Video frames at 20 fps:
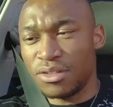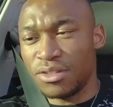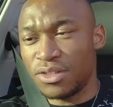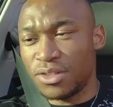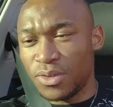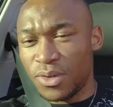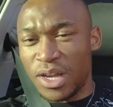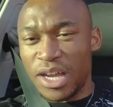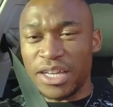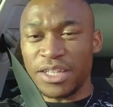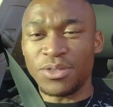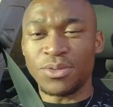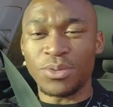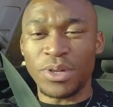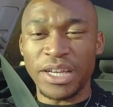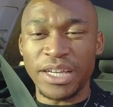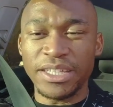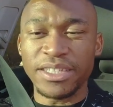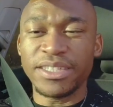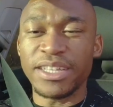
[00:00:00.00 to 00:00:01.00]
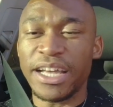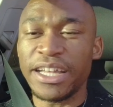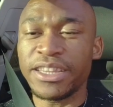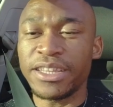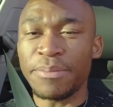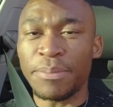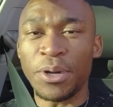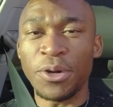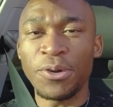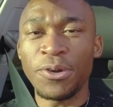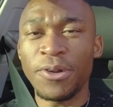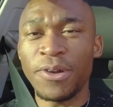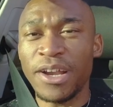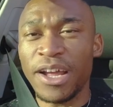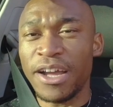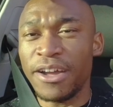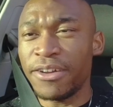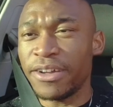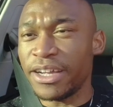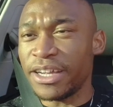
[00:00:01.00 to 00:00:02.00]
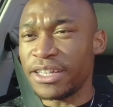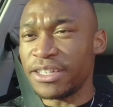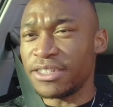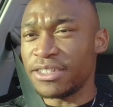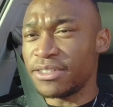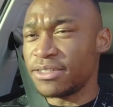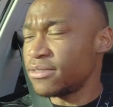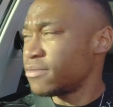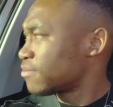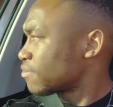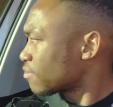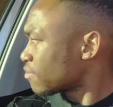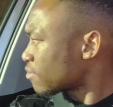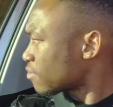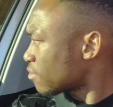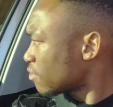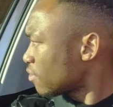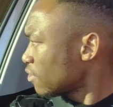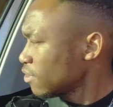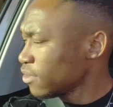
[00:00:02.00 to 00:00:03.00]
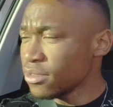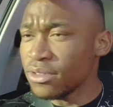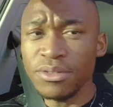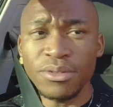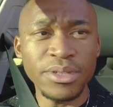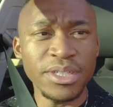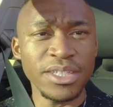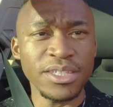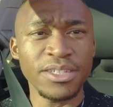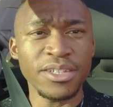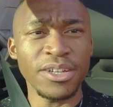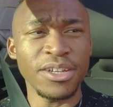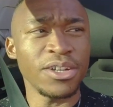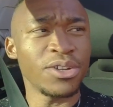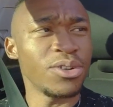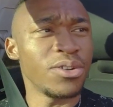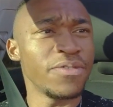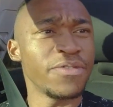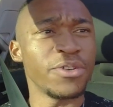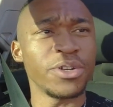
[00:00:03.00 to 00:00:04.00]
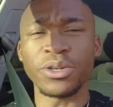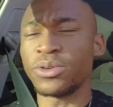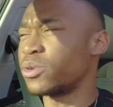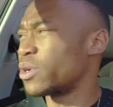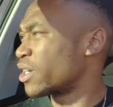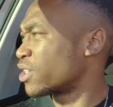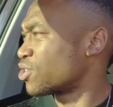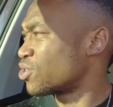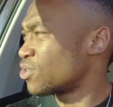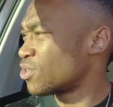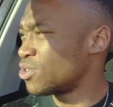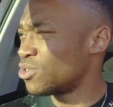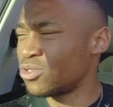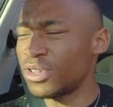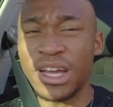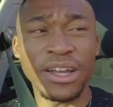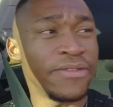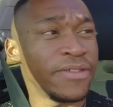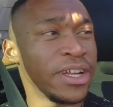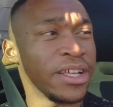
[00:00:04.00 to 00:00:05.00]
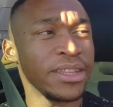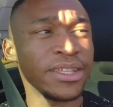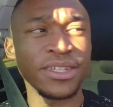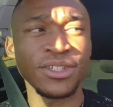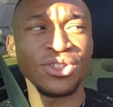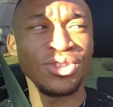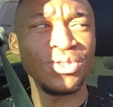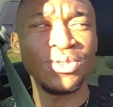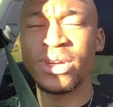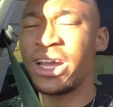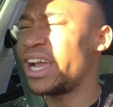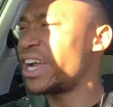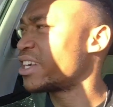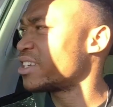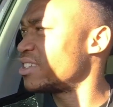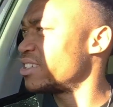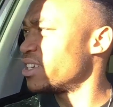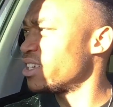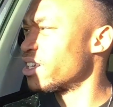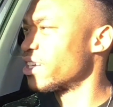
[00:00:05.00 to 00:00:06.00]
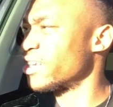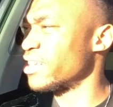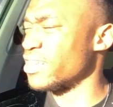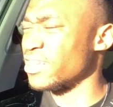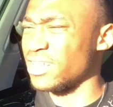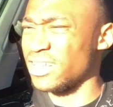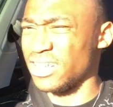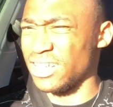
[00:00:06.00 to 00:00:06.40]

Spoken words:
So guys, we're inside the Polo now, and we're just gonna go for a quick short drive, nothing too hectic.